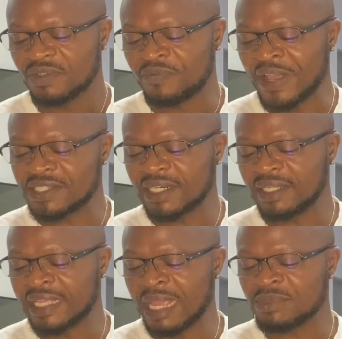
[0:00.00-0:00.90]
First 3
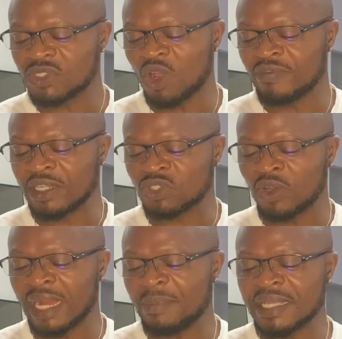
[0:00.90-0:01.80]
games of the
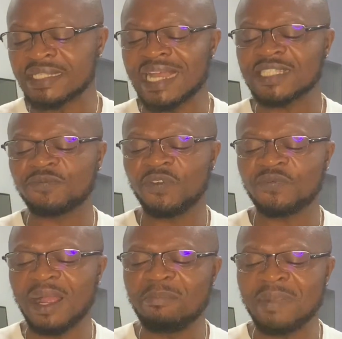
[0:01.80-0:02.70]
tournament as
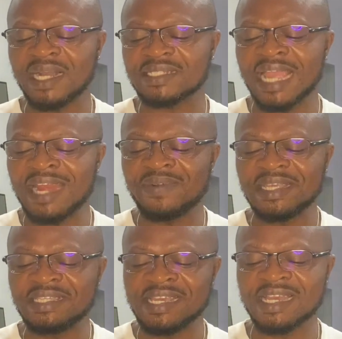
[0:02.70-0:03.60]
FIFA marks 100
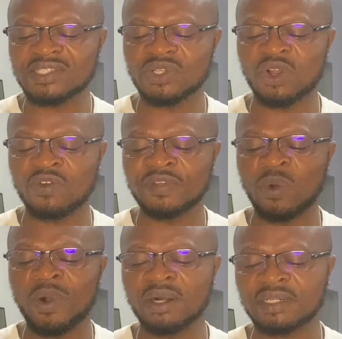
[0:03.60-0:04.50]
years of the
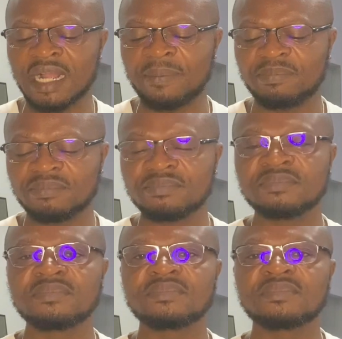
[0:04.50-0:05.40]
World Cup.
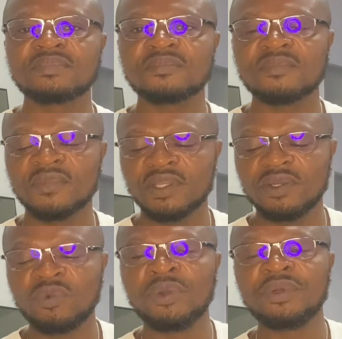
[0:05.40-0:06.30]

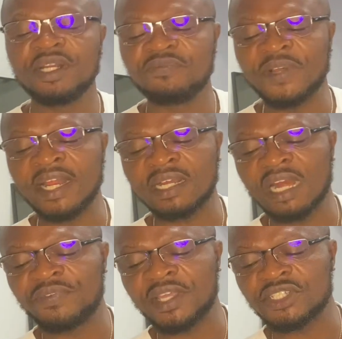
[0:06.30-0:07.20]
We will need further
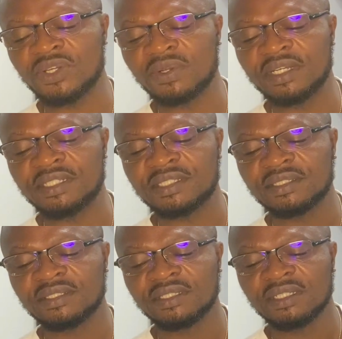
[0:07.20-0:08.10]
clarification on this.
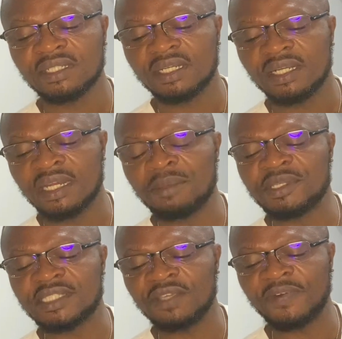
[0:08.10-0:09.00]
Let me
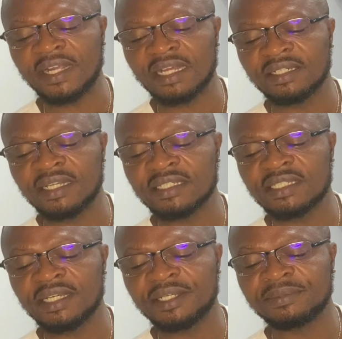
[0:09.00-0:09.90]
see if I can get
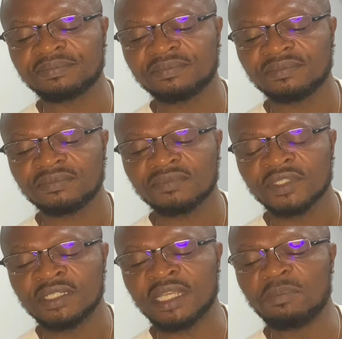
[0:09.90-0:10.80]
it
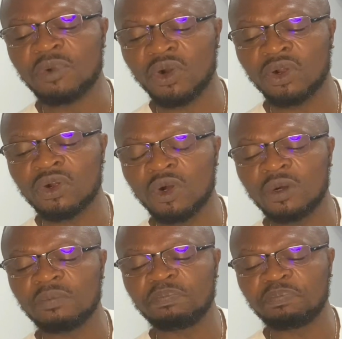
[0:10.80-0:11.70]
said
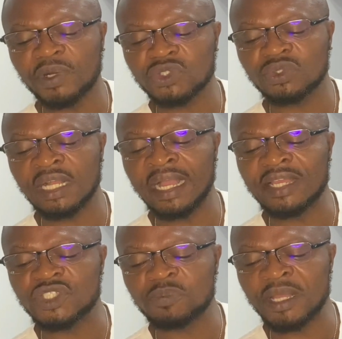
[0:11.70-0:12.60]
Morocco, Portugal,
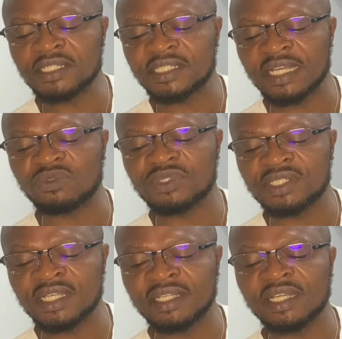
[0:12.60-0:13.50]
and Spain set to
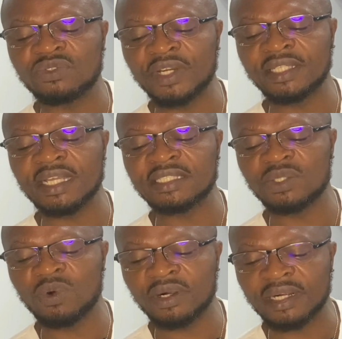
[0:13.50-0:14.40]
stage the 2030
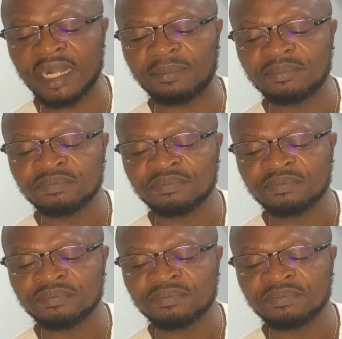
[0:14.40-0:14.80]
World Cup.